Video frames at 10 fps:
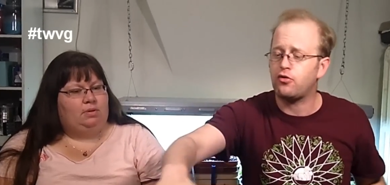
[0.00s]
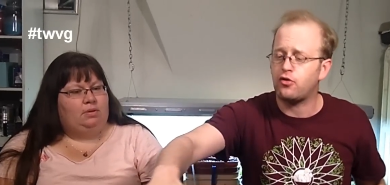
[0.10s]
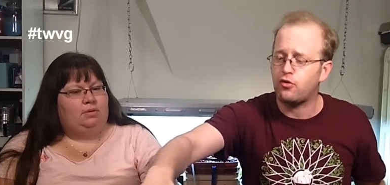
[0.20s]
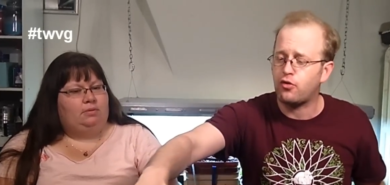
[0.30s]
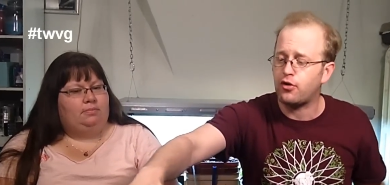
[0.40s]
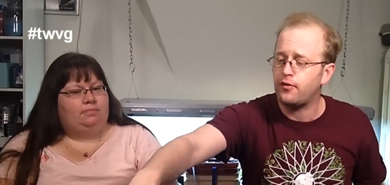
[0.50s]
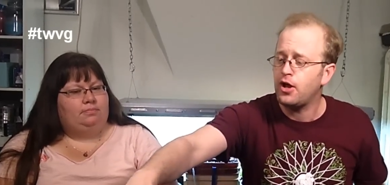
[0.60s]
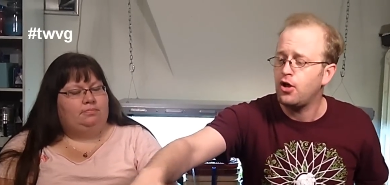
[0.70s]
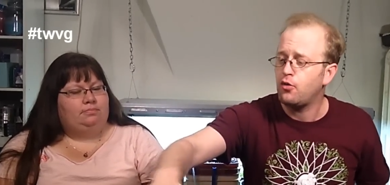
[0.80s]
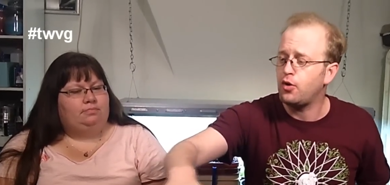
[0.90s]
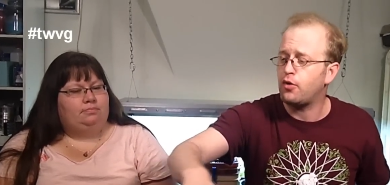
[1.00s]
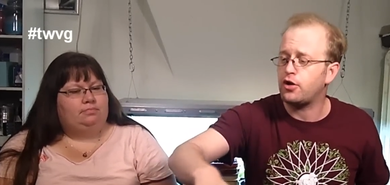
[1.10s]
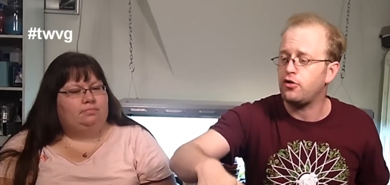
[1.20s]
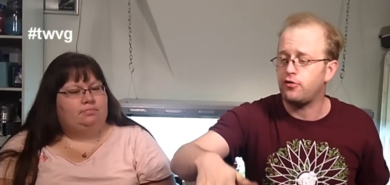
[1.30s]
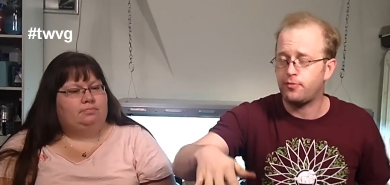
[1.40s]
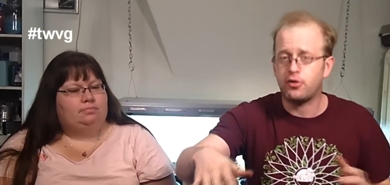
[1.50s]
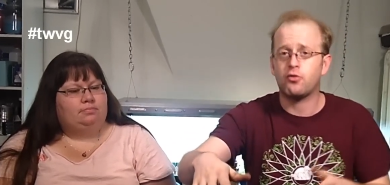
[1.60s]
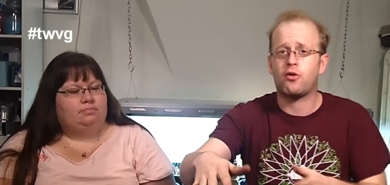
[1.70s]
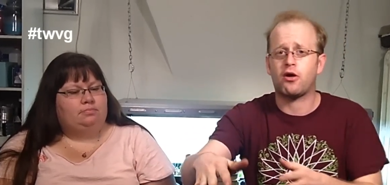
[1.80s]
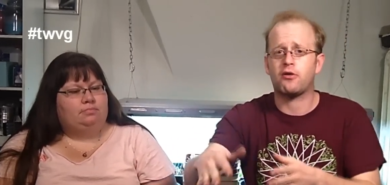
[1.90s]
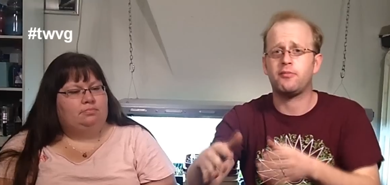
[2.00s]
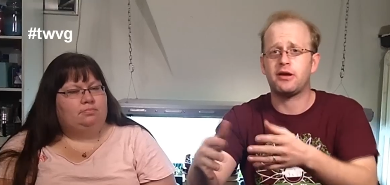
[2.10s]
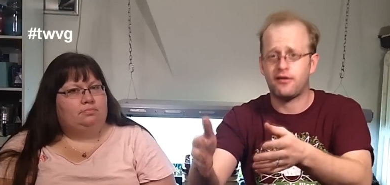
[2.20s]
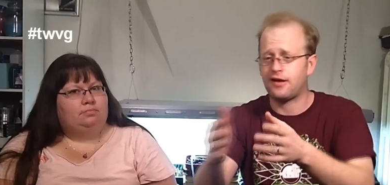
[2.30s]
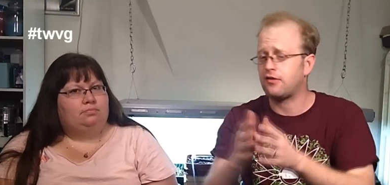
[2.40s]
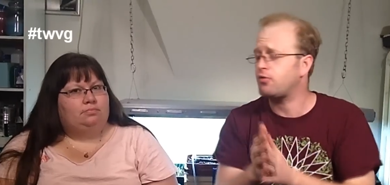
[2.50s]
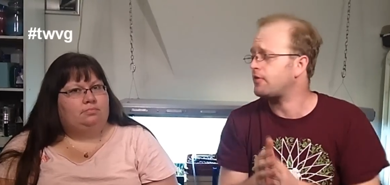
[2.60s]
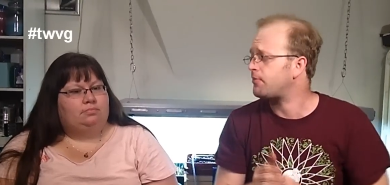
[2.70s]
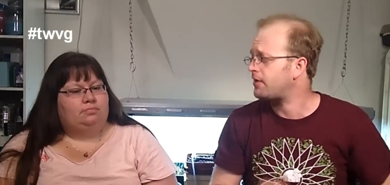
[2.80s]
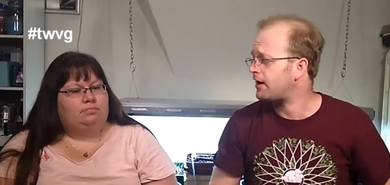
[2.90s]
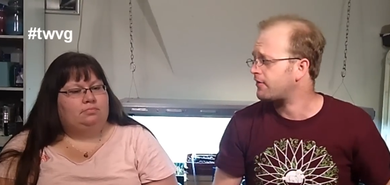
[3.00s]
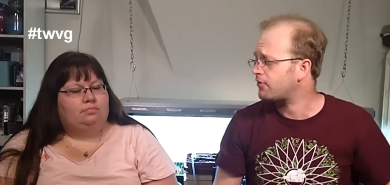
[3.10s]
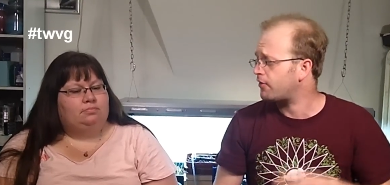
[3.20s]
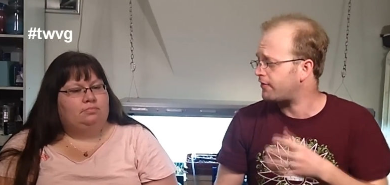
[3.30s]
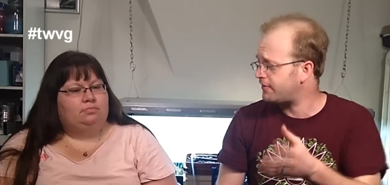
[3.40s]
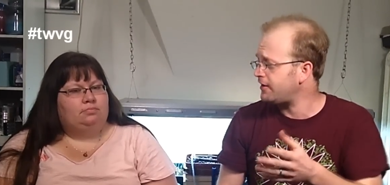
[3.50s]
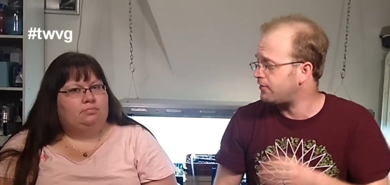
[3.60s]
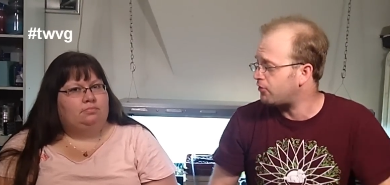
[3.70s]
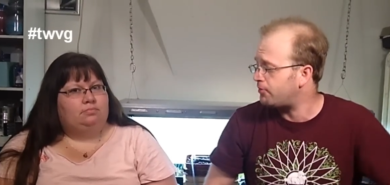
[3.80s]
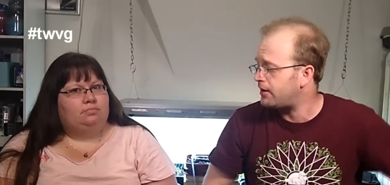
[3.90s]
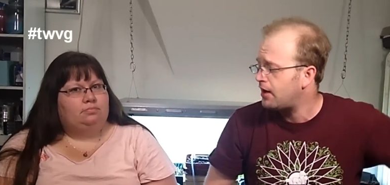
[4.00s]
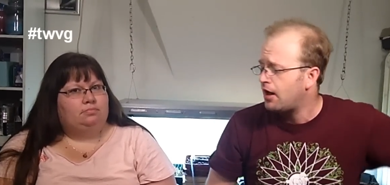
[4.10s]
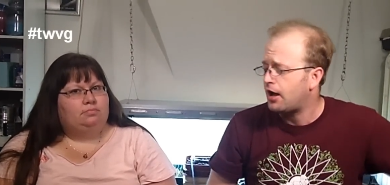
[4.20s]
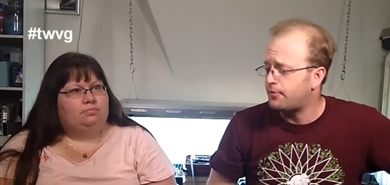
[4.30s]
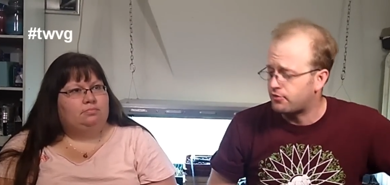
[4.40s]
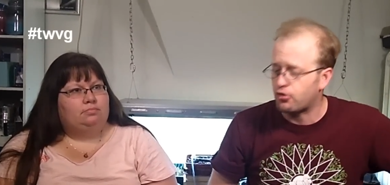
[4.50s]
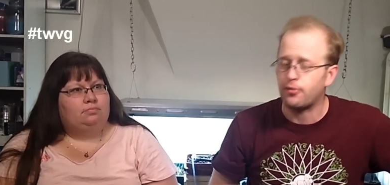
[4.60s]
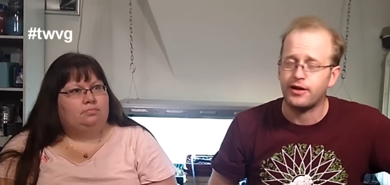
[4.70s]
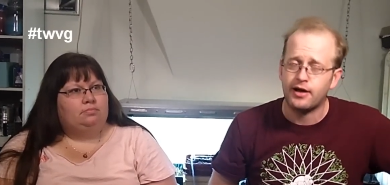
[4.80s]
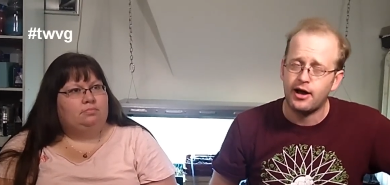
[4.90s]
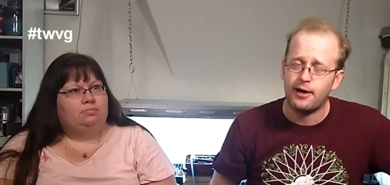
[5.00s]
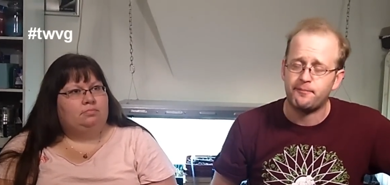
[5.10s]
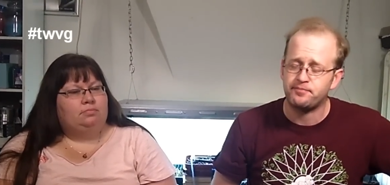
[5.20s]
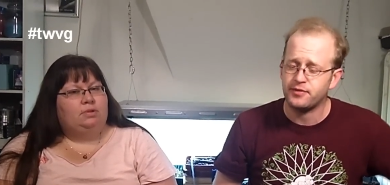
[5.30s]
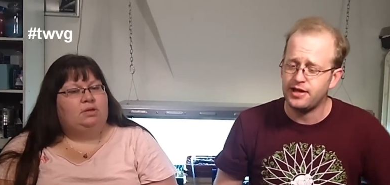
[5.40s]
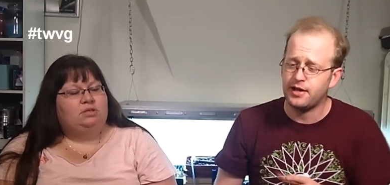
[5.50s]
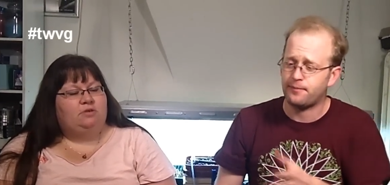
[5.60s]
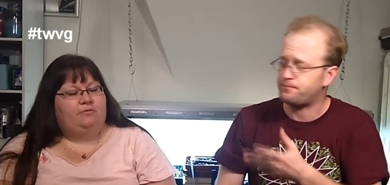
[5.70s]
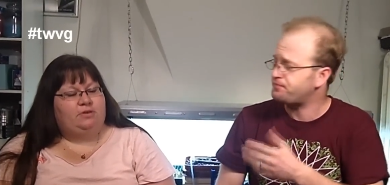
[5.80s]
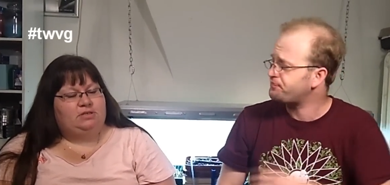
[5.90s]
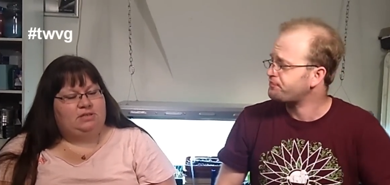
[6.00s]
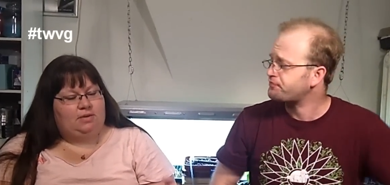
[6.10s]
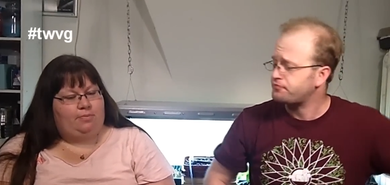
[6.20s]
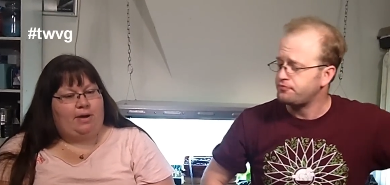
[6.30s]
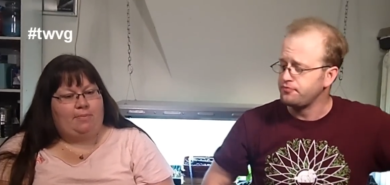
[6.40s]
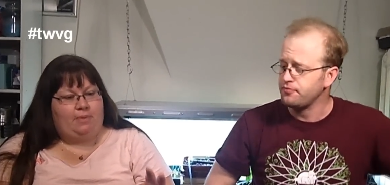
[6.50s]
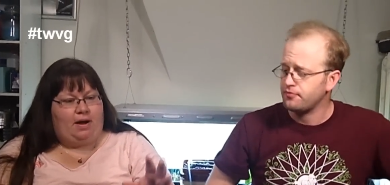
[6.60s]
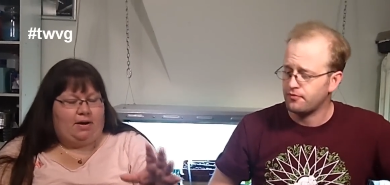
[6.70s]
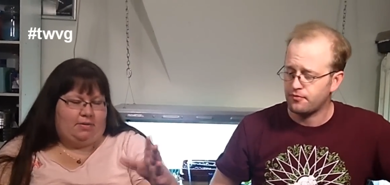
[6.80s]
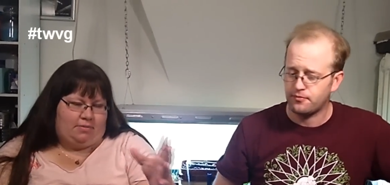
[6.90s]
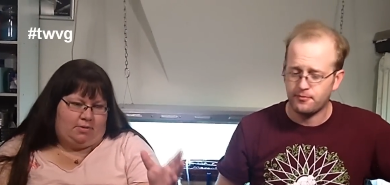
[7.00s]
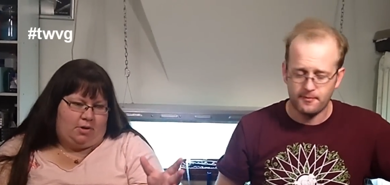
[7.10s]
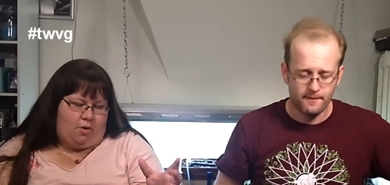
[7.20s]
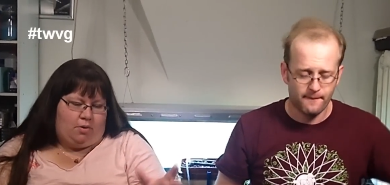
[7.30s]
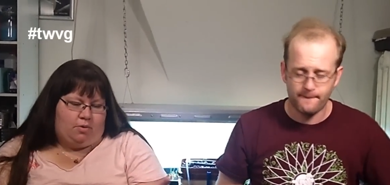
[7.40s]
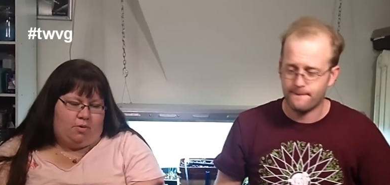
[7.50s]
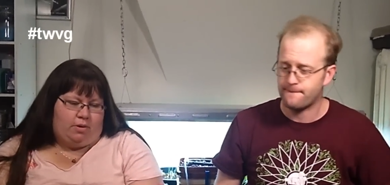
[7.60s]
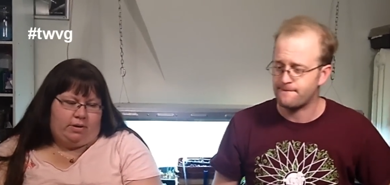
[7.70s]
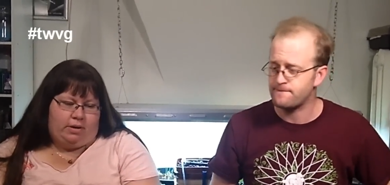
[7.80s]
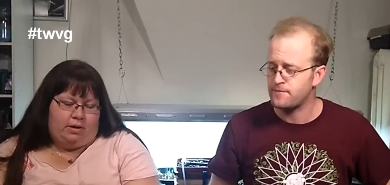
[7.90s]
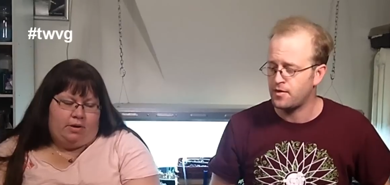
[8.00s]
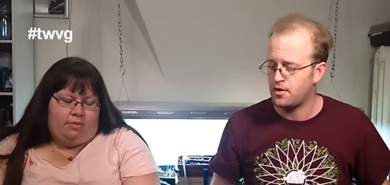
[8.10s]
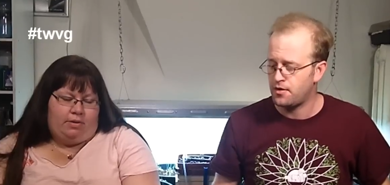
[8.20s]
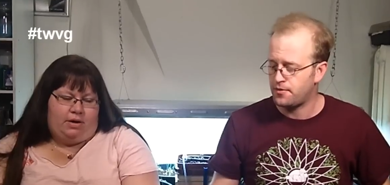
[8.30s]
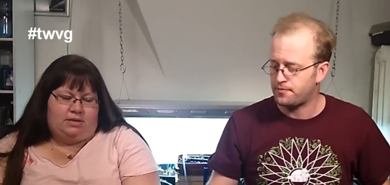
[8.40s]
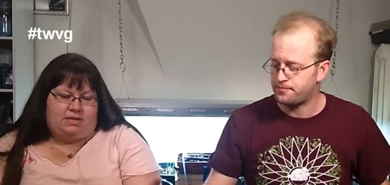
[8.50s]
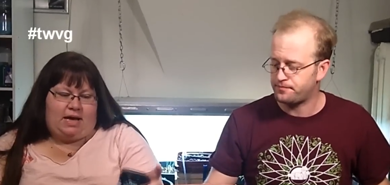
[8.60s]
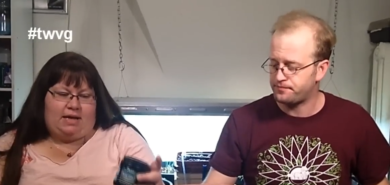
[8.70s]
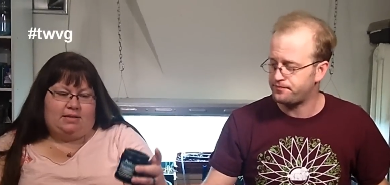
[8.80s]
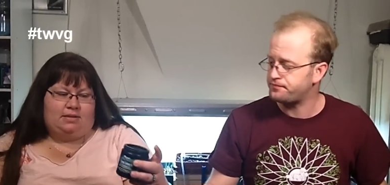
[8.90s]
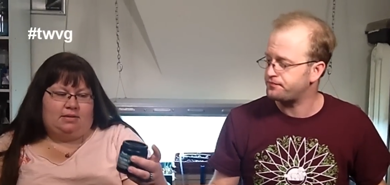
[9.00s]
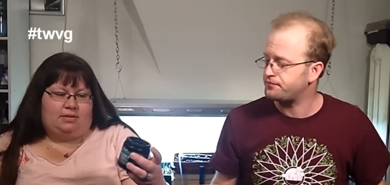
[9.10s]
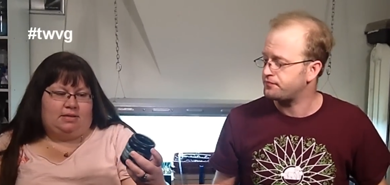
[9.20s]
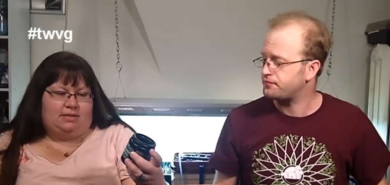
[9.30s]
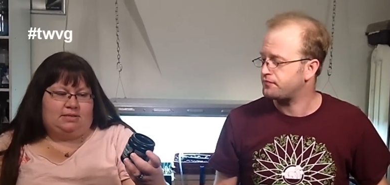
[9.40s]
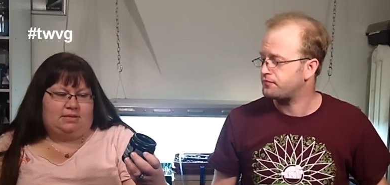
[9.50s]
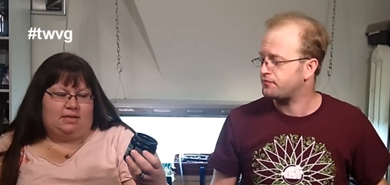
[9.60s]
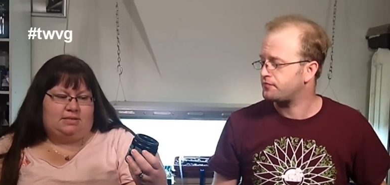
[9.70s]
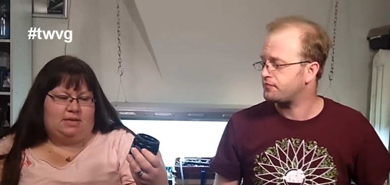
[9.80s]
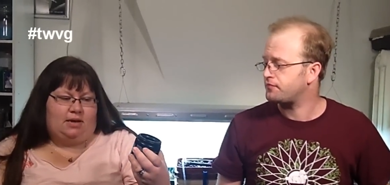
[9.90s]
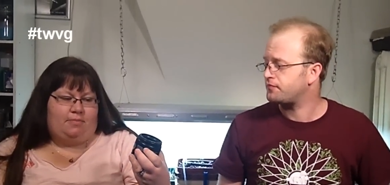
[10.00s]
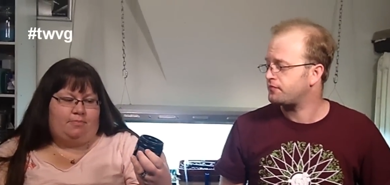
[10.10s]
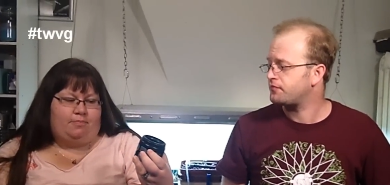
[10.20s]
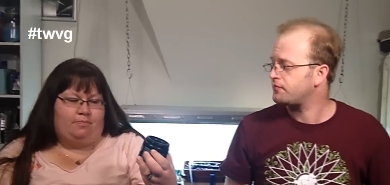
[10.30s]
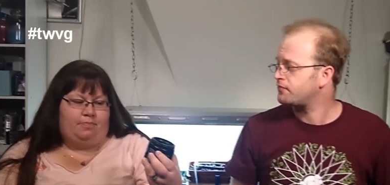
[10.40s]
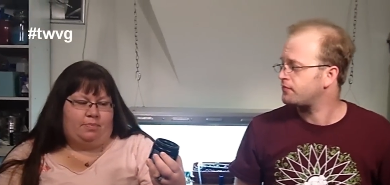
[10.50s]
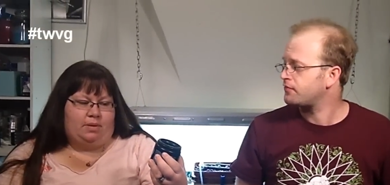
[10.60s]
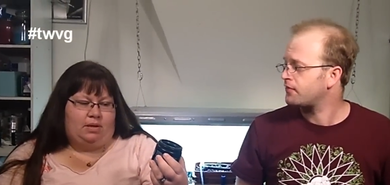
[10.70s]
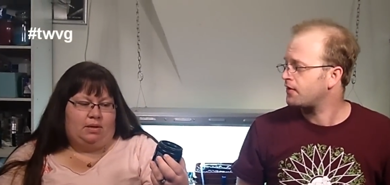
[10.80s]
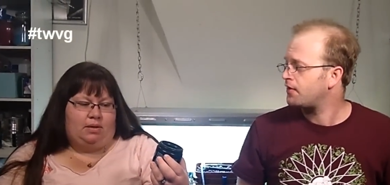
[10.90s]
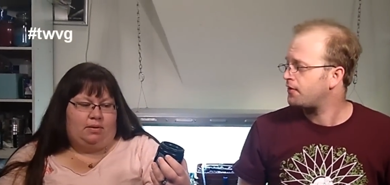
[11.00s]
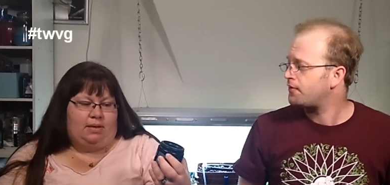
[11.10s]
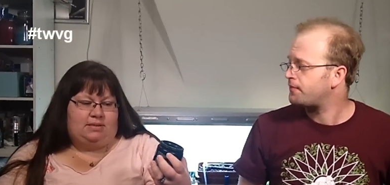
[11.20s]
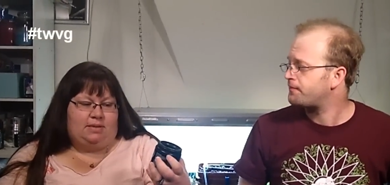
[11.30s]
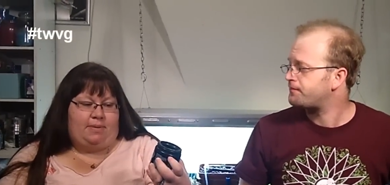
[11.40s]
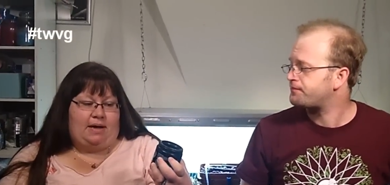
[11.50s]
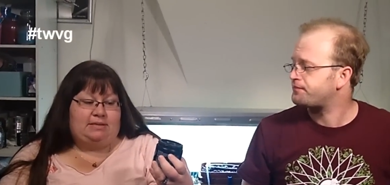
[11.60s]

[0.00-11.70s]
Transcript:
Speaker 1: coco coir, we want to use pure water because that's what the plants or the seeds will be absorbing up. Yeah. So
Speaker 2: first to prep our coco core, we're going to add this. It's a it's a